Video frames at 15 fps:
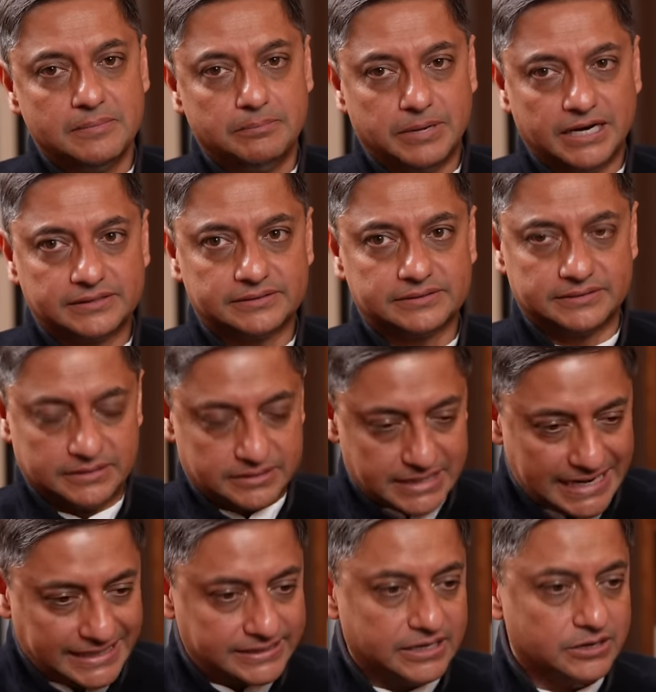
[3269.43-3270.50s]
but
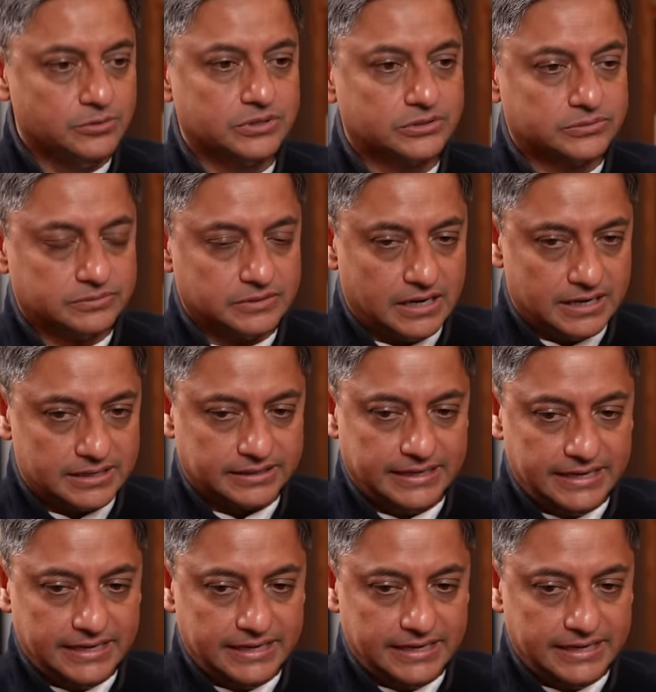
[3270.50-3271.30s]
right now, what our